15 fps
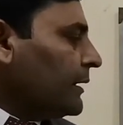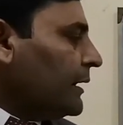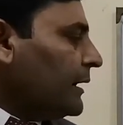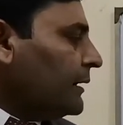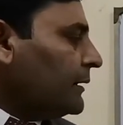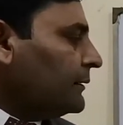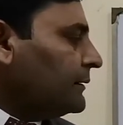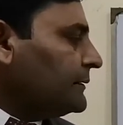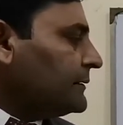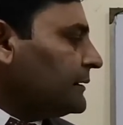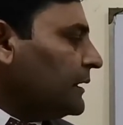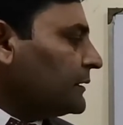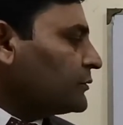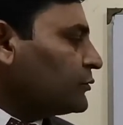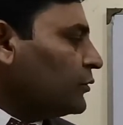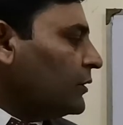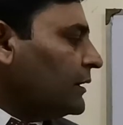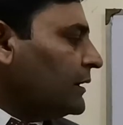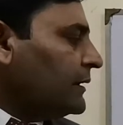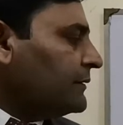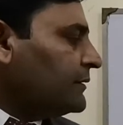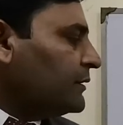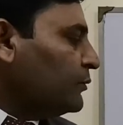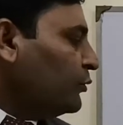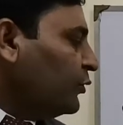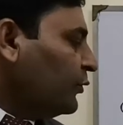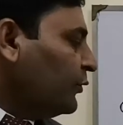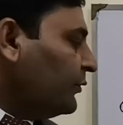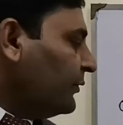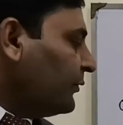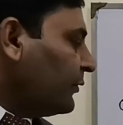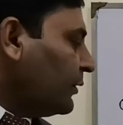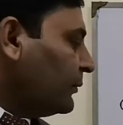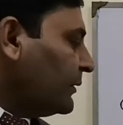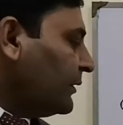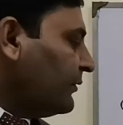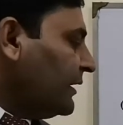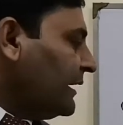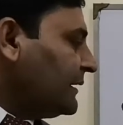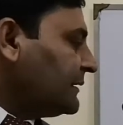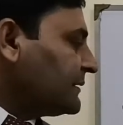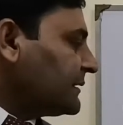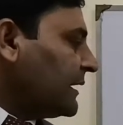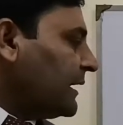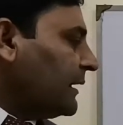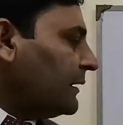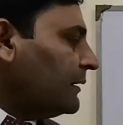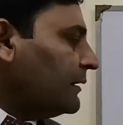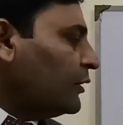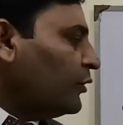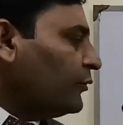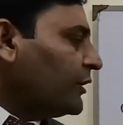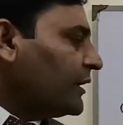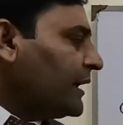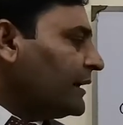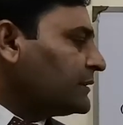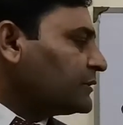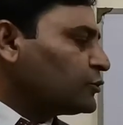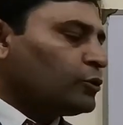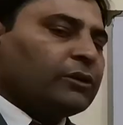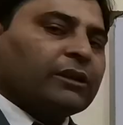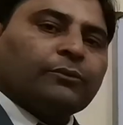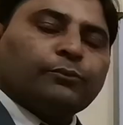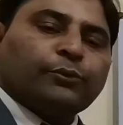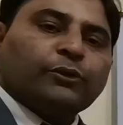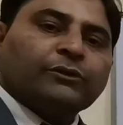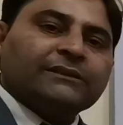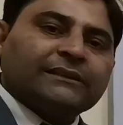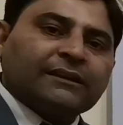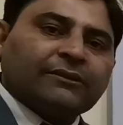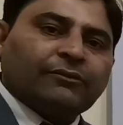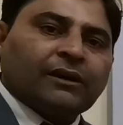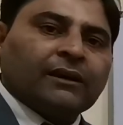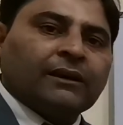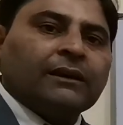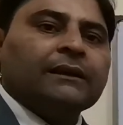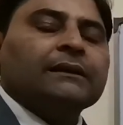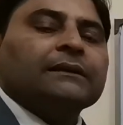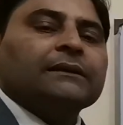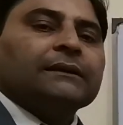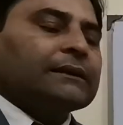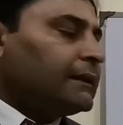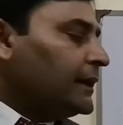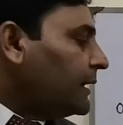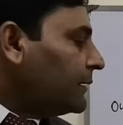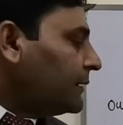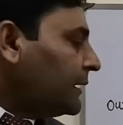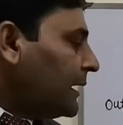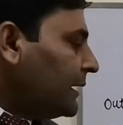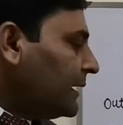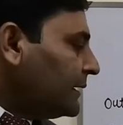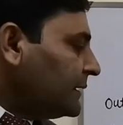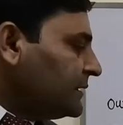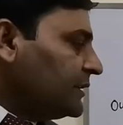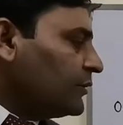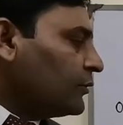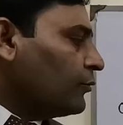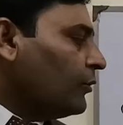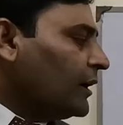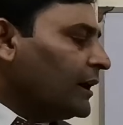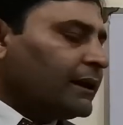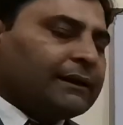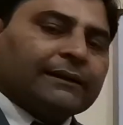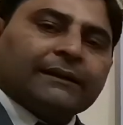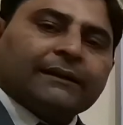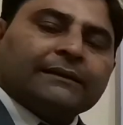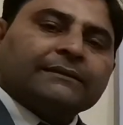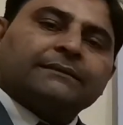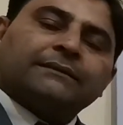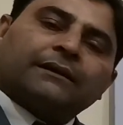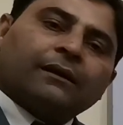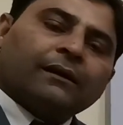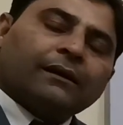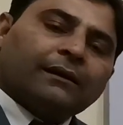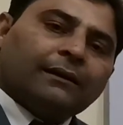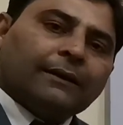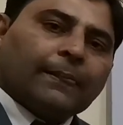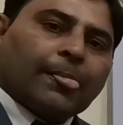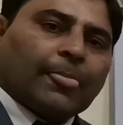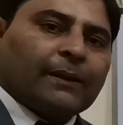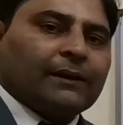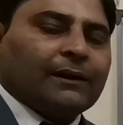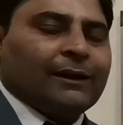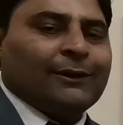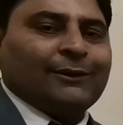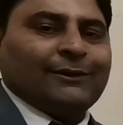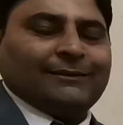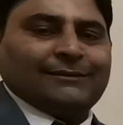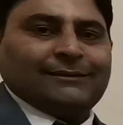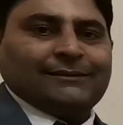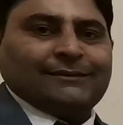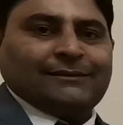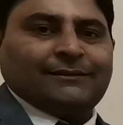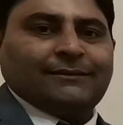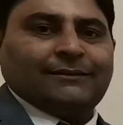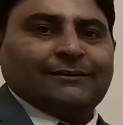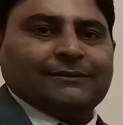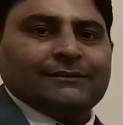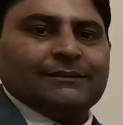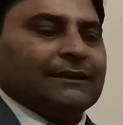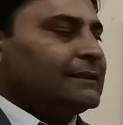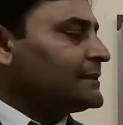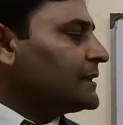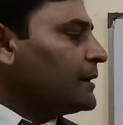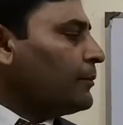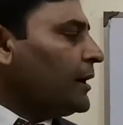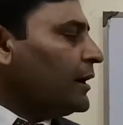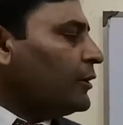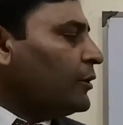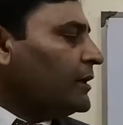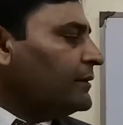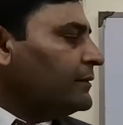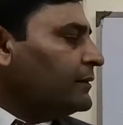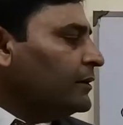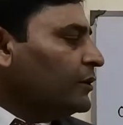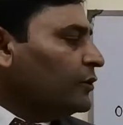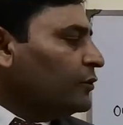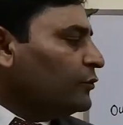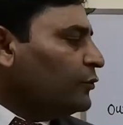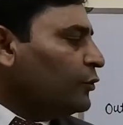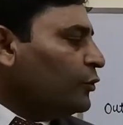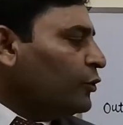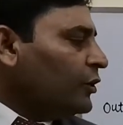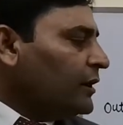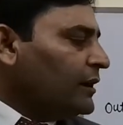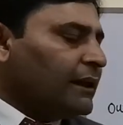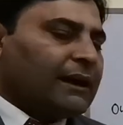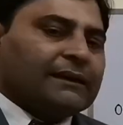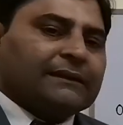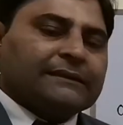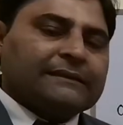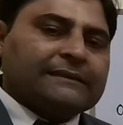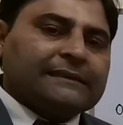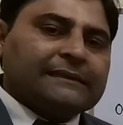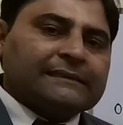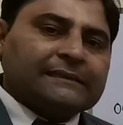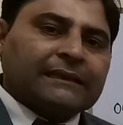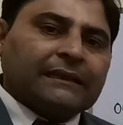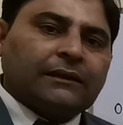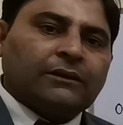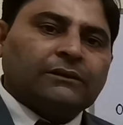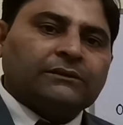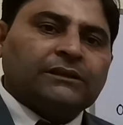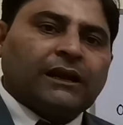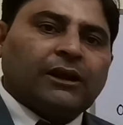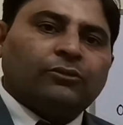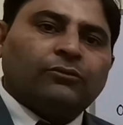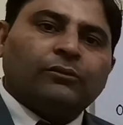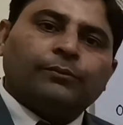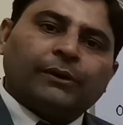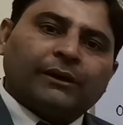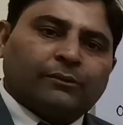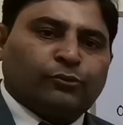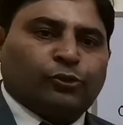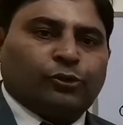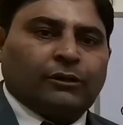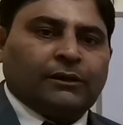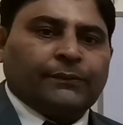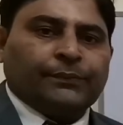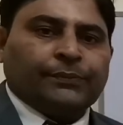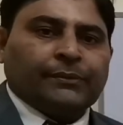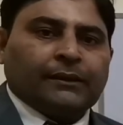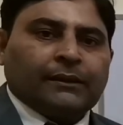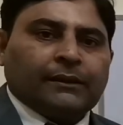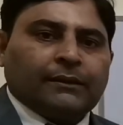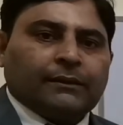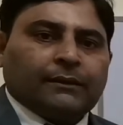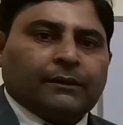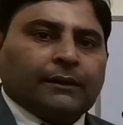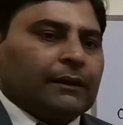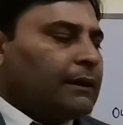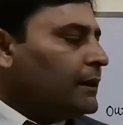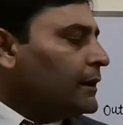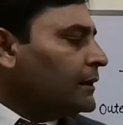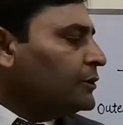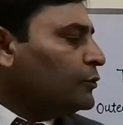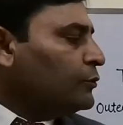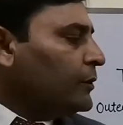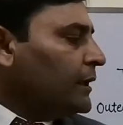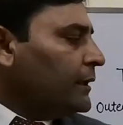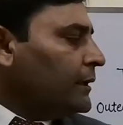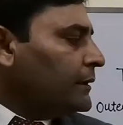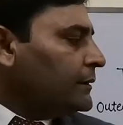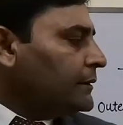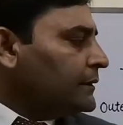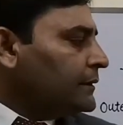and this electron is removed from the valence shell. Now we get sodium positive ion, and the energy required is called ionization energy. Its amount is 496 kilojoule per mole. You may